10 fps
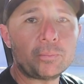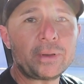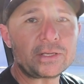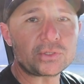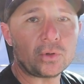
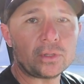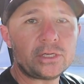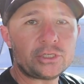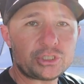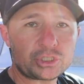bezel
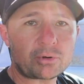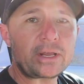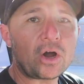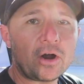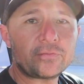
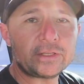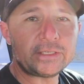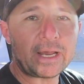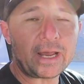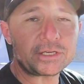straight off the
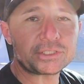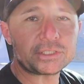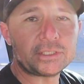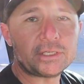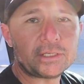dash